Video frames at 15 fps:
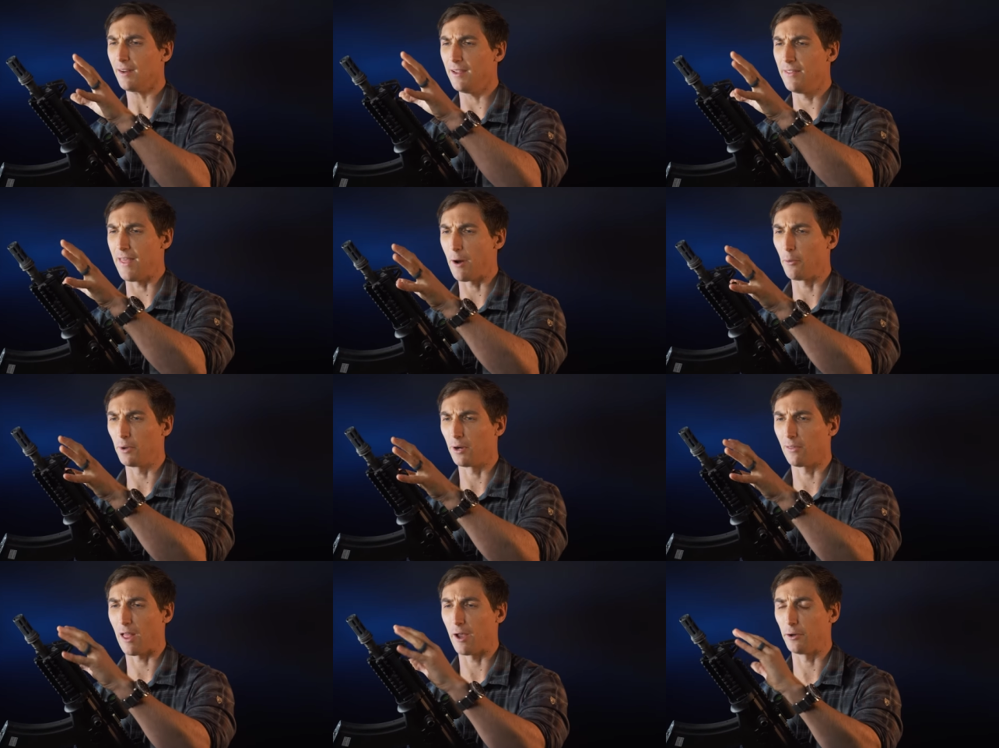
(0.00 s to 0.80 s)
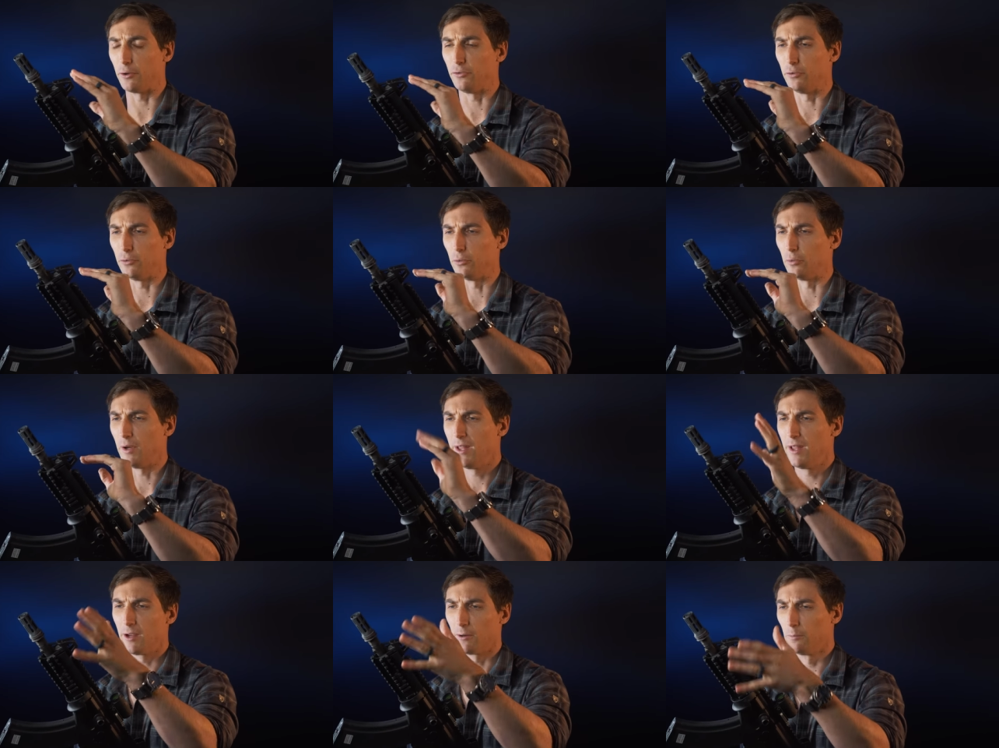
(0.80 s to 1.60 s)
And that would allow you to
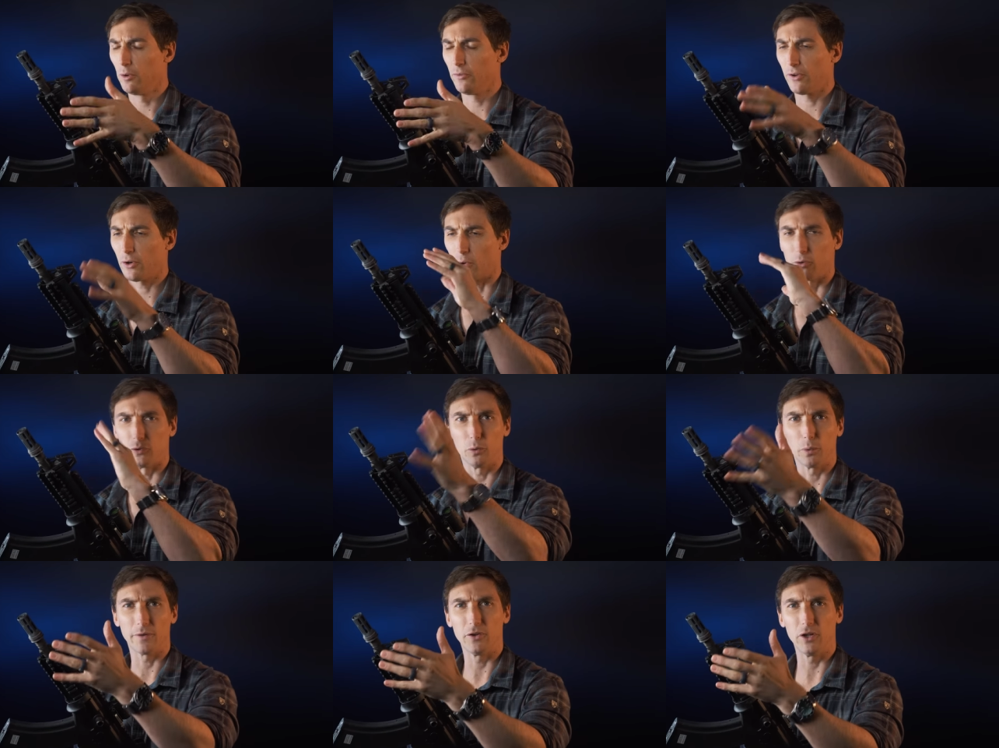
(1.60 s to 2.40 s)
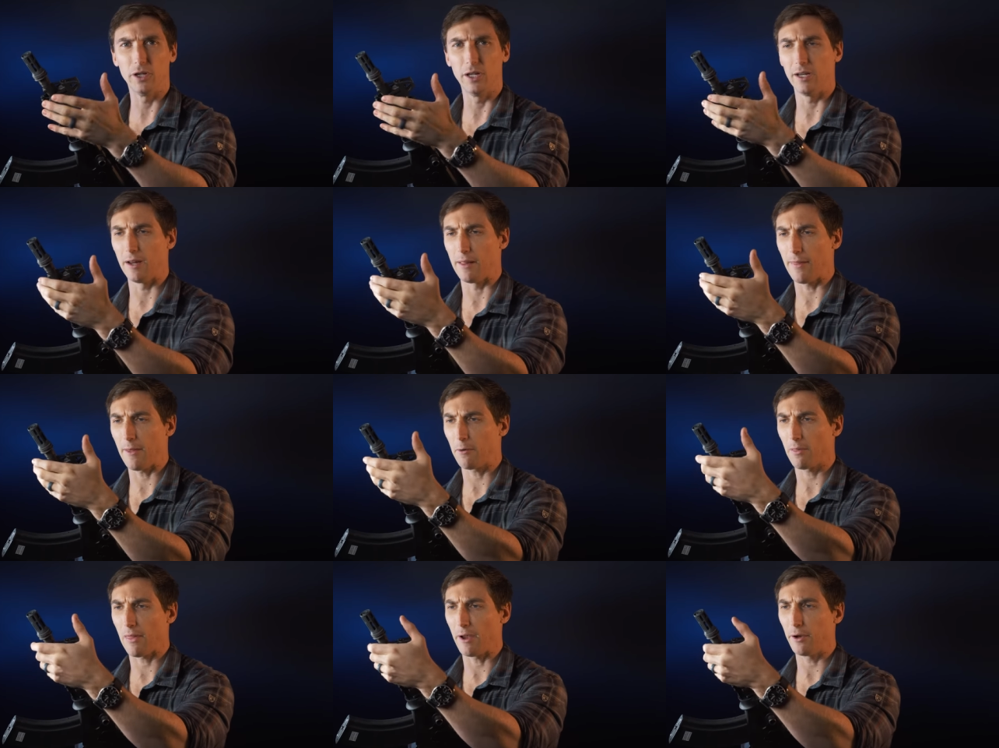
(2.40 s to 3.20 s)
remove it or do whatever you need, and
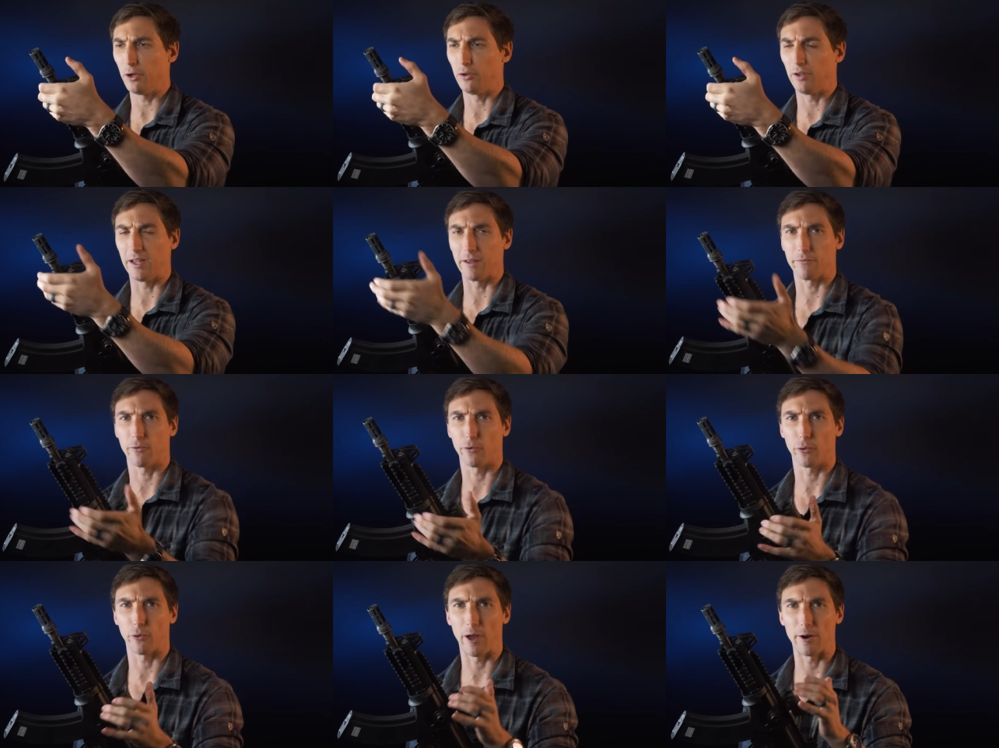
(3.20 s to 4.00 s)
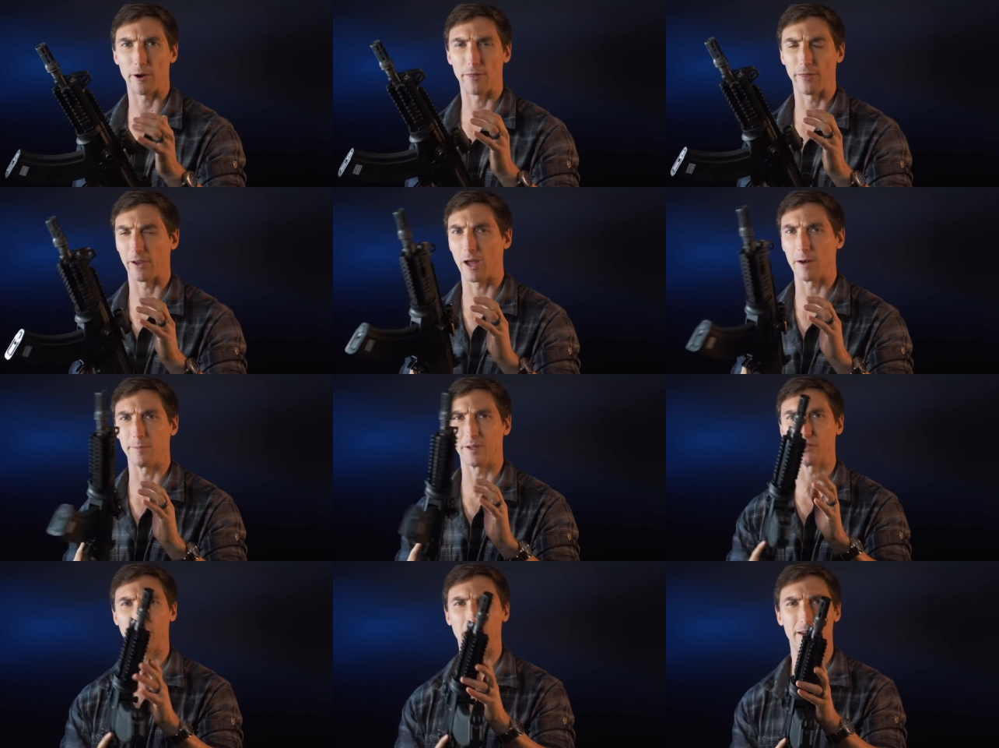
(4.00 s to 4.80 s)
that would allow you to get further out on the gun,
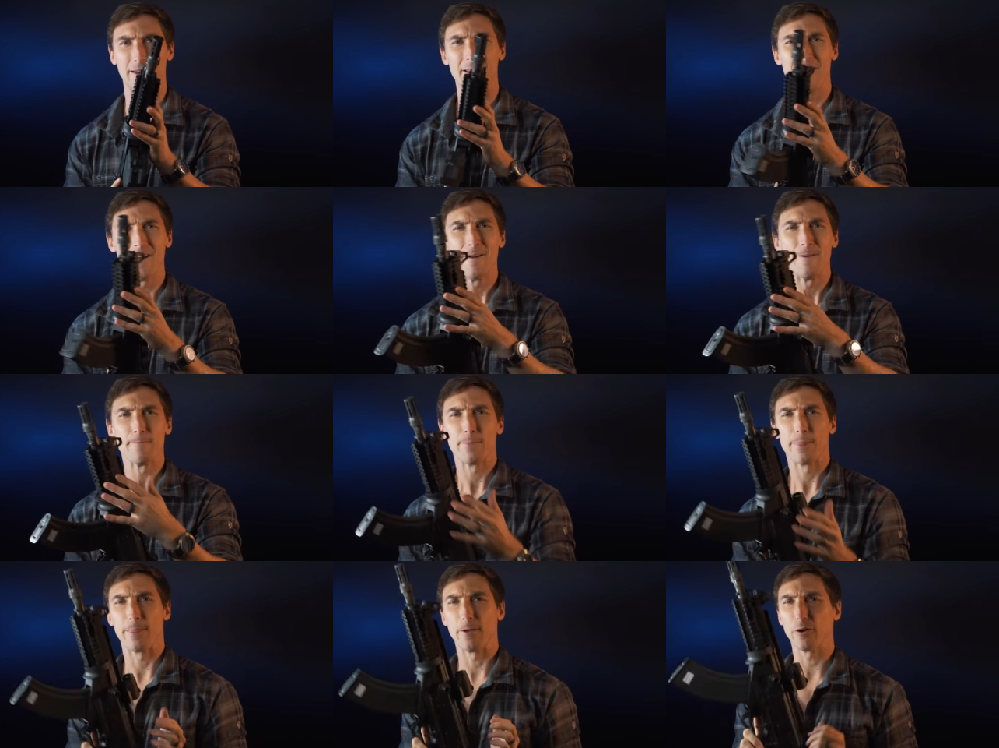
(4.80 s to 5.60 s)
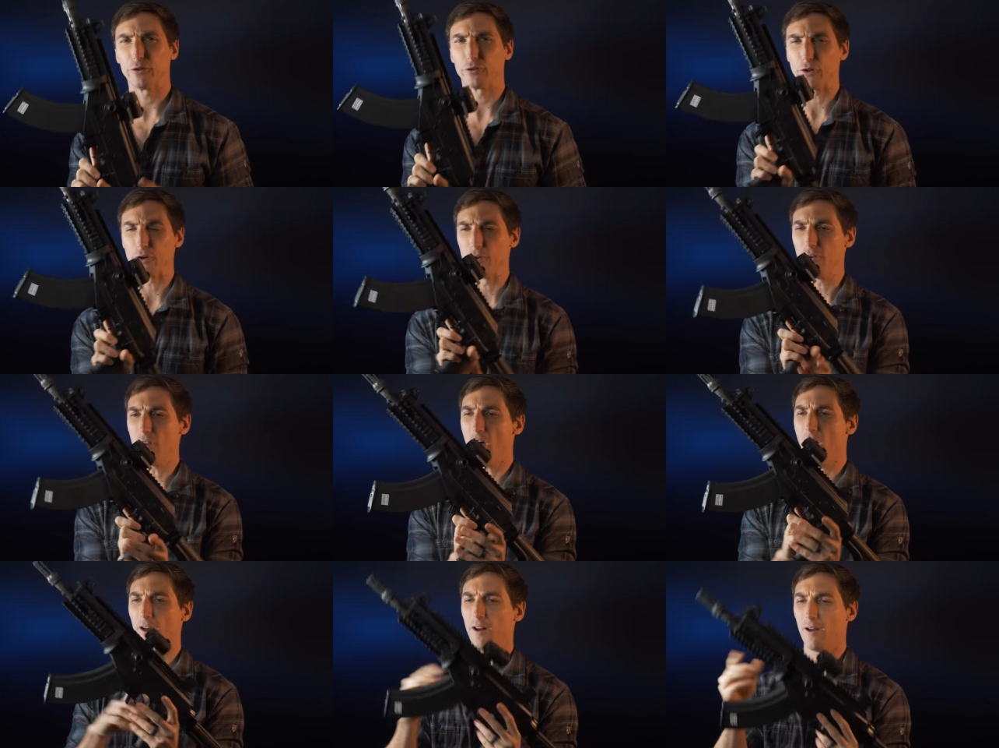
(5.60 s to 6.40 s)
because again, there is
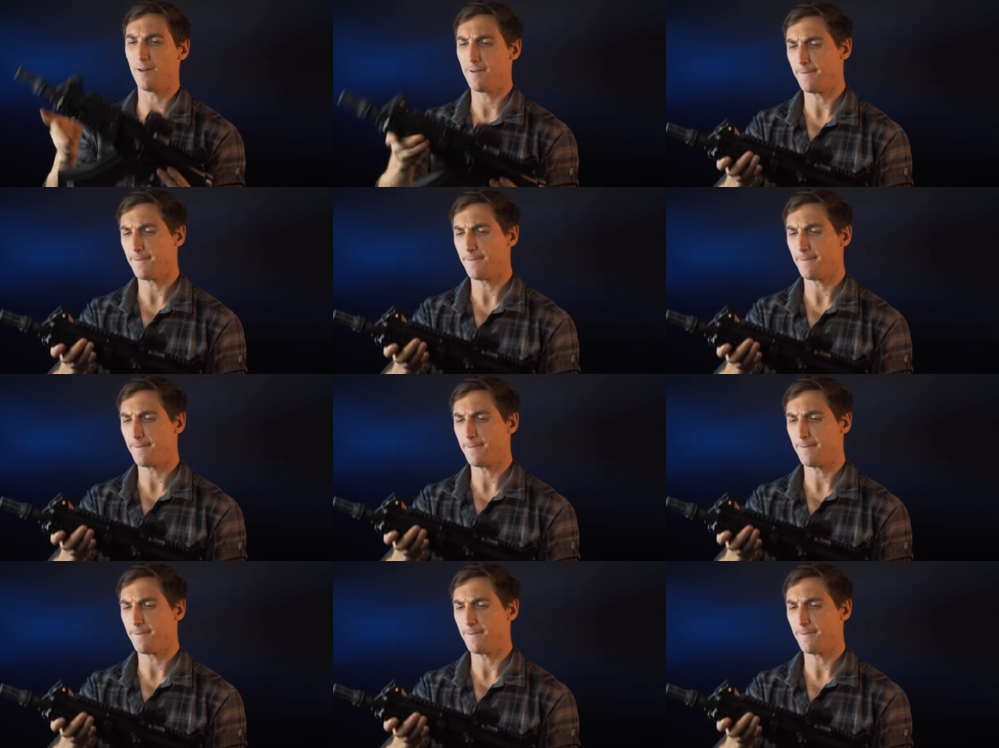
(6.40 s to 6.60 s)
not